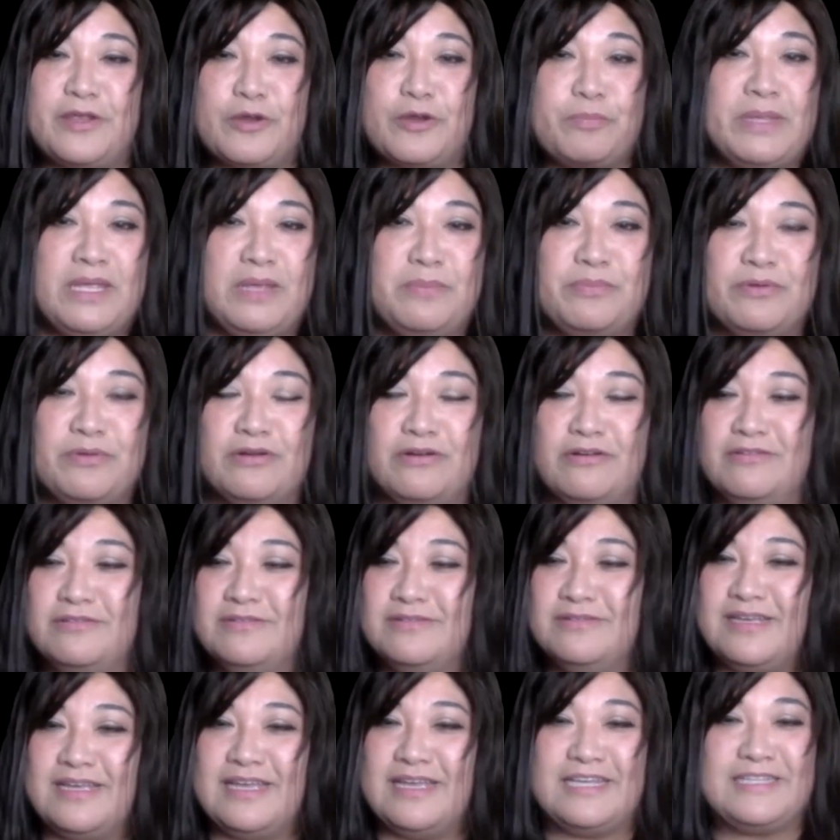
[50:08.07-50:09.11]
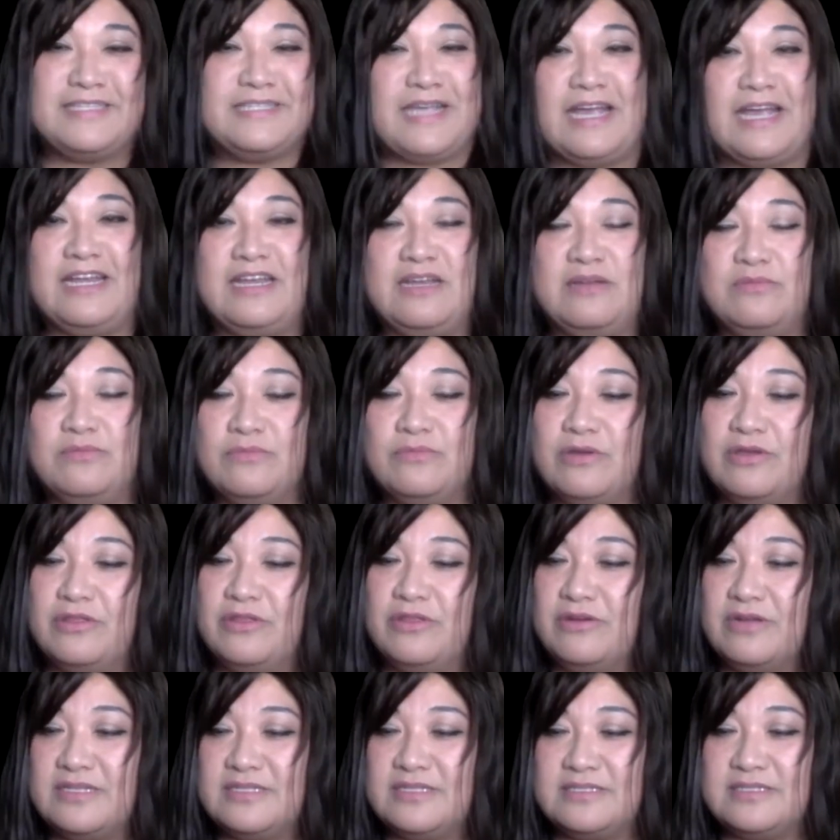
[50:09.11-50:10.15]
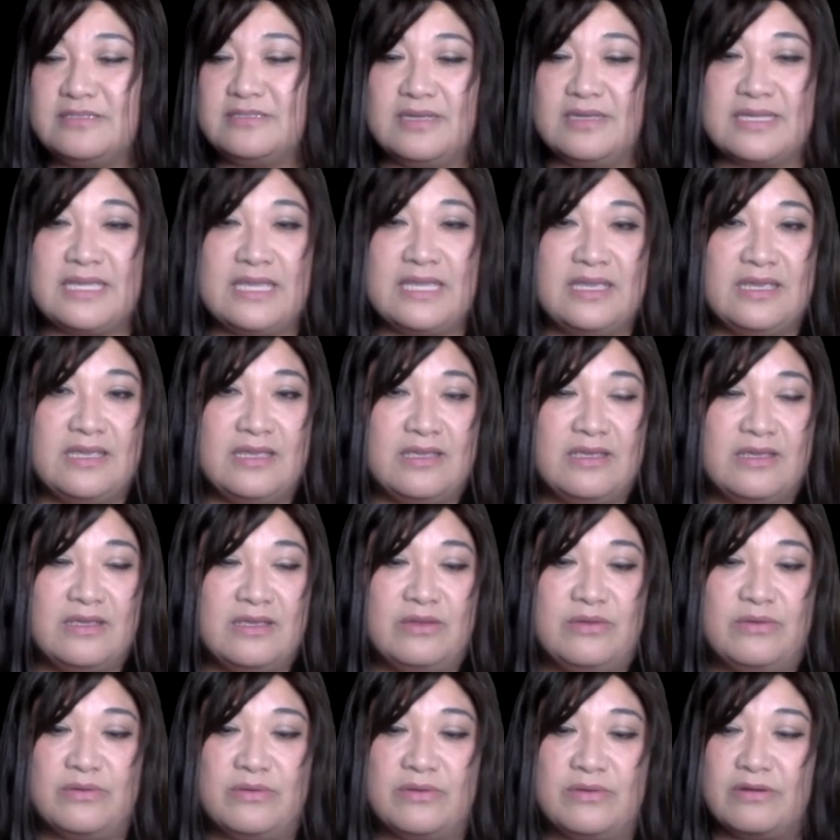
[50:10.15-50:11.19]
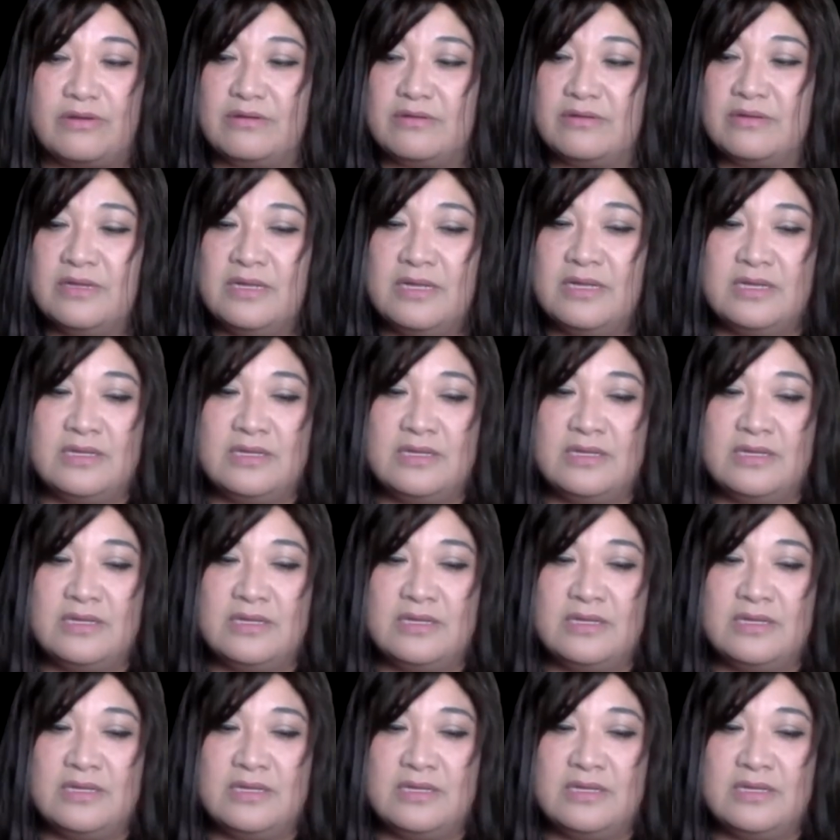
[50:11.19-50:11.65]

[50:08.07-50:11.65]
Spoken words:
people excited, whether it's a kid or